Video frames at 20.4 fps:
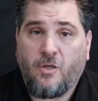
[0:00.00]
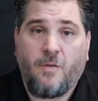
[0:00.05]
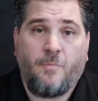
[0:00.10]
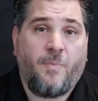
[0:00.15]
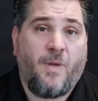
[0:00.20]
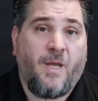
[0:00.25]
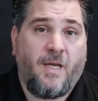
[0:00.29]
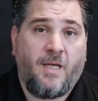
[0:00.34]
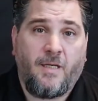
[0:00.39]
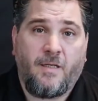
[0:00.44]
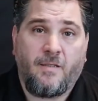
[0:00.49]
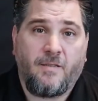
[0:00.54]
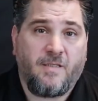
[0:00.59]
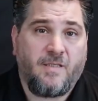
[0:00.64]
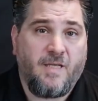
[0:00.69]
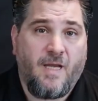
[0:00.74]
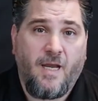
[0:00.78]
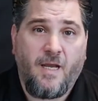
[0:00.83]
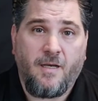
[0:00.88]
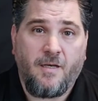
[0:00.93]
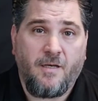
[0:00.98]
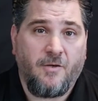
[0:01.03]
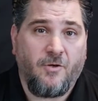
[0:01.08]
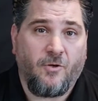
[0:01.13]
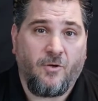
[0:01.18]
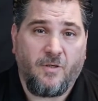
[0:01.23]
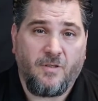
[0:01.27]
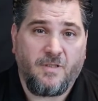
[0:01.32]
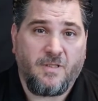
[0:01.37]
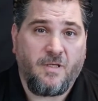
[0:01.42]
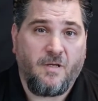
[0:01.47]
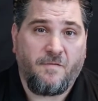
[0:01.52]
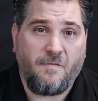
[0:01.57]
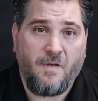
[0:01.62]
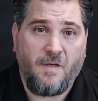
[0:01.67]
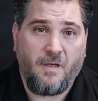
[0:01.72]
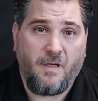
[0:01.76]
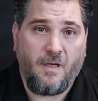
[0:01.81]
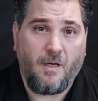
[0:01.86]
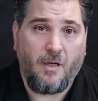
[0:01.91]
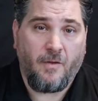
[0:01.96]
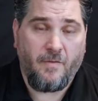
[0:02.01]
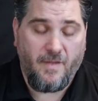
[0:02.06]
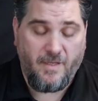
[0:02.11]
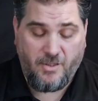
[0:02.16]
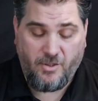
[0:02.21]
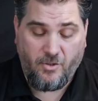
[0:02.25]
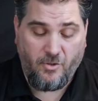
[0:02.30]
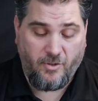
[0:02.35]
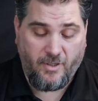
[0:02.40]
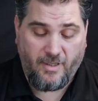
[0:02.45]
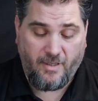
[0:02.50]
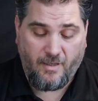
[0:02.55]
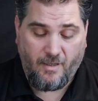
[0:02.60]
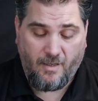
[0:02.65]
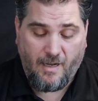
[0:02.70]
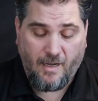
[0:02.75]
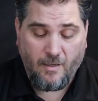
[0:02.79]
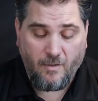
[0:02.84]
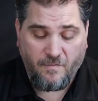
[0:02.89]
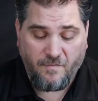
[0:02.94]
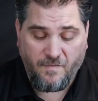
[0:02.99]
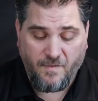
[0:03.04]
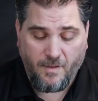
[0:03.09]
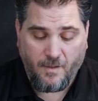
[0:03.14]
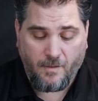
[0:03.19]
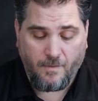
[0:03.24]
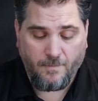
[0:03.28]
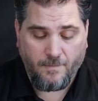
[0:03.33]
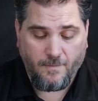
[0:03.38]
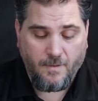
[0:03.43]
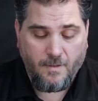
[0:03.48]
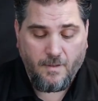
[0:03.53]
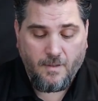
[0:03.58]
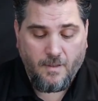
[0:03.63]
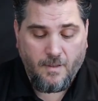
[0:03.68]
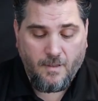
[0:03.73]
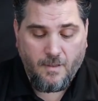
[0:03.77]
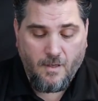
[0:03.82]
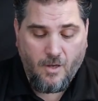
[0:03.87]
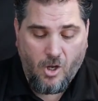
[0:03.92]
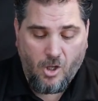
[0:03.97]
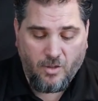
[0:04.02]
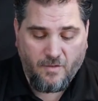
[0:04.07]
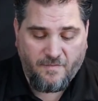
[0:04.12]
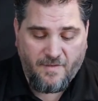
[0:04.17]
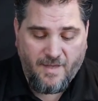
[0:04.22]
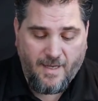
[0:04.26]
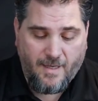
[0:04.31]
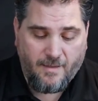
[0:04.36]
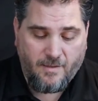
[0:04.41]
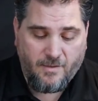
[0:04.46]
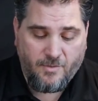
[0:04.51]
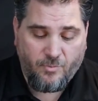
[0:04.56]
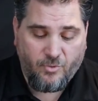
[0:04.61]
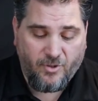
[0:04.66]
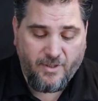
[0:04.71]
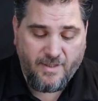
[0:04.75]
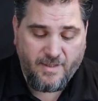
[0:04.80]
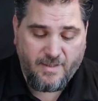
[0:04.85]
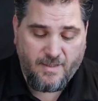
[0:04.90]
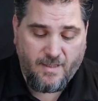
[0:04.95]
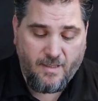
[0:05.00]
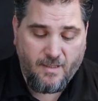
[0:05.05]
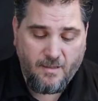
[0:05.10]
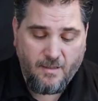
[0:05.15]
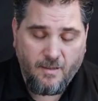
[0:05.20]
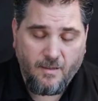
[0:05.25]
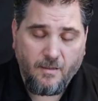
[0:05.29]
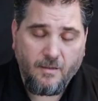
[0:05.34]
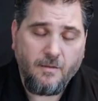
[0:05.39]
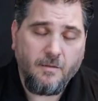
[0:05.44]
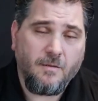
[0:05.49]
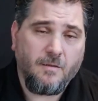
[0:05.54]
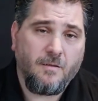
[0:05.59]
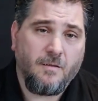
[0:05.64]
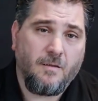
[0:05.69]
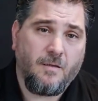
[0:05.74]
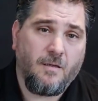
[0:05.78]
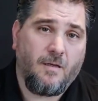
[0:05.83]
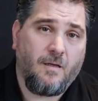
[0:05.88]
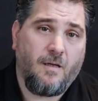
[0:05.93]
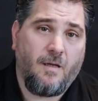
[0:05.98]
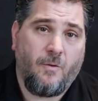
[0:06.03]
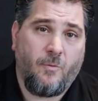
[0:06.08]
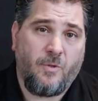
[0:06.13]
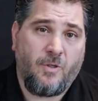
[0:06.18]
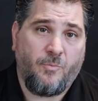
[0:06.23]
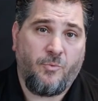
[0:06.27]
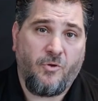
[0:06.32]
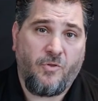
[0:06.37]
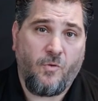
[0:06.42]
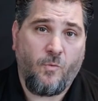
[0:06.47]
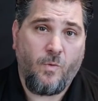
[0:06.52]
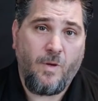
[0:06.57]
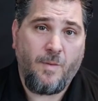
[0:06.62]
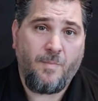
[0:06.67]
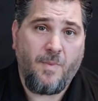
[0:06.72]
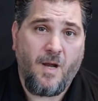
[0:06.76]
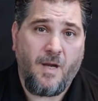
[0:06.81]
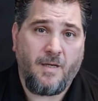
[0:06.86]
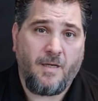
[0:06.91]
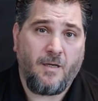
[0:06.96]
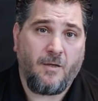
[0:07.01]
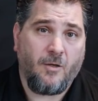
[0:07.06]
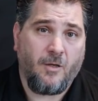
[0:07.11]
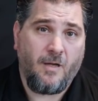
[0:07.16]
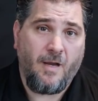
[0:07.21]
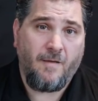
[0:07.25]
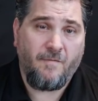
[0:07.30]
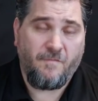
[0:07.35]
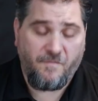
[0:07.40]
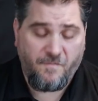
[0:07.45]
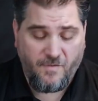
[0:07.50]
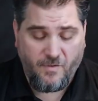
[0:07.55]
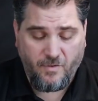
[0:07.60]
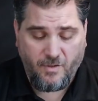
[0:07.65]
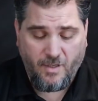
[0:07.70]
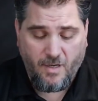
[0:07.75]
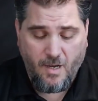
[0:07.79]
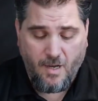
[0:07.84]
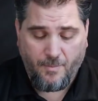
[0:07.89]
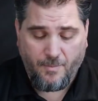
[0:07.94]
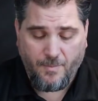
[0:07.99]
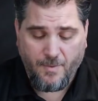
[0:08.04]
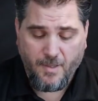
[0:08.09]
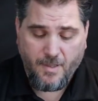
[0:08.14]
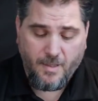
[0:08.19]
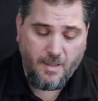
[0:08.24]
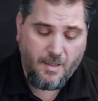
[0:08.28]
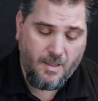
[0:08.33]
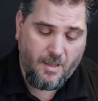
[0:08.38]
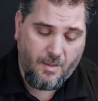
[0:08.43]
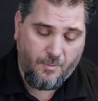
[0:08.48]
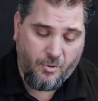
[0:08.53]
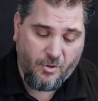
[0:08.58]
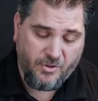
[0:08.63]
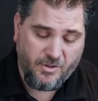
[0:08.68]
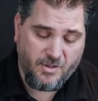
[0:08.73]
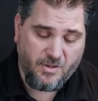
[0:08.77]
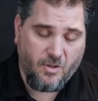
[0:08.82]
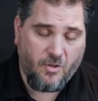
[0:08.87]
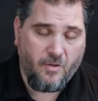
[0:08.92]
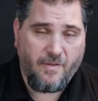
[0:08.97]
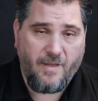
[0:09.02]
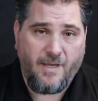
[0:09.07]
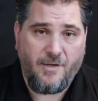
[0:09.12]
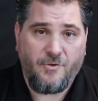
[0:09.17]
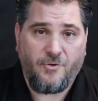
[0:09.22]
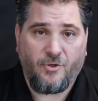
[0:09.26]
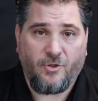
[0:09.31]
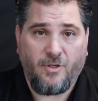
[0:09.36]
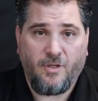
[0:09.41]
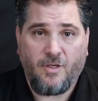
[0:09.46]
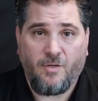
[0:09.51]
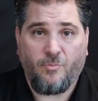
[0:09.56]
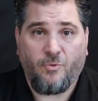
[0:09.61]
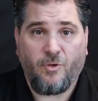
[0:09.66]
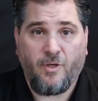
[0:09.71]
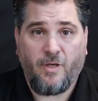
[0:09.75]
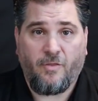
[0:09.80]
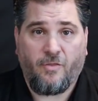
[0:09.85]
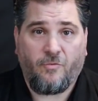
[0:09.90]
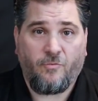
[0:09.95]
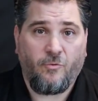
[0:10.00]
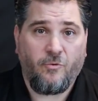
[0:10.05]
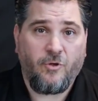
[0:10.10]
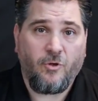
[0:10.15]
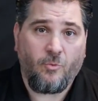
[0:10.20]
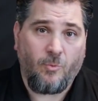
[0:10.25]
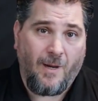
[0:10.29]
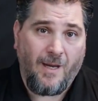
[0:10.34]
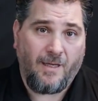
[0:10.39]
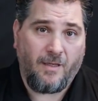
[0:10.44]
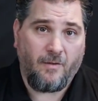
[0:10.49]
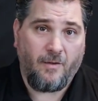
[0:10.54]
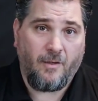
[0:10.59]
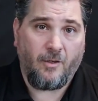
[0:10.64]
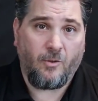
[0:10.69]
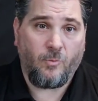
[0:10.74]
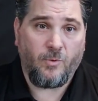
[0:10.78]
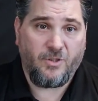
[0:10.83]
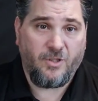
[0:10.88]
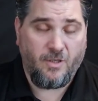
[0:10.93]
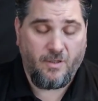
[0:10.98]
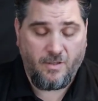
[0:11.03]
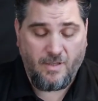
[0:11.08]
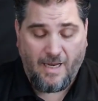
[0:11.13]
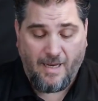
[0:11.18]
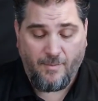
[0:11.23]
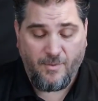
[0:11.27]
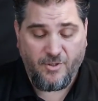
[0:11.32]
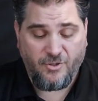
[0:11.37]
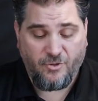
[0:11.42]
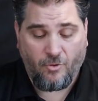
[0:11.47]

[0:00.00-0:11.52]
get paint and sand and dirt and stuff in here, and then you go to get an air fill. All of that debris is in here, and when you put the whip on here and fill it up, it pushes all that dirt and debris through your regulator, which can damage